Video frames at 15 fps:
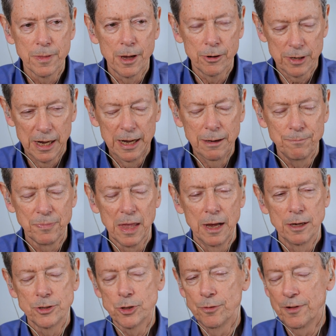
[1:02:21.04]
Okay.
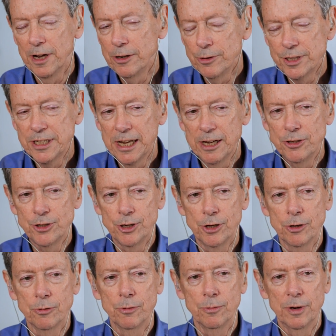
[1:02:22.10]
So if I understand
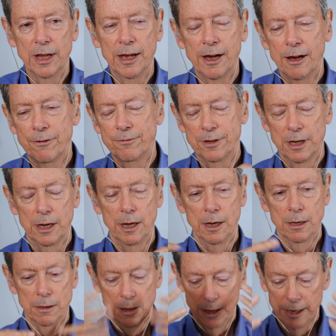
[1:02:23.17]
you, we have,
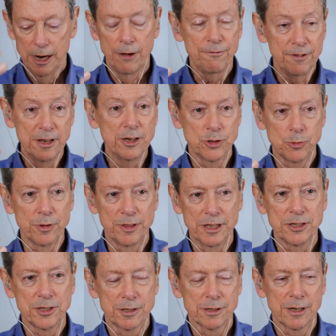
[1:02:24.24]
and I'll finish with
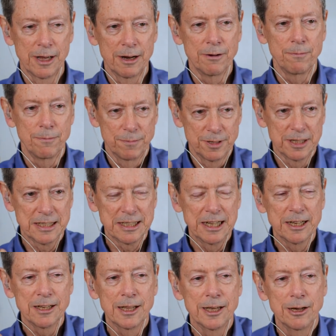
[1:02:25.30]
this kind of
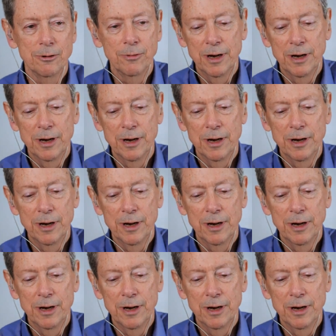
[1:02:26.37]
succinctly.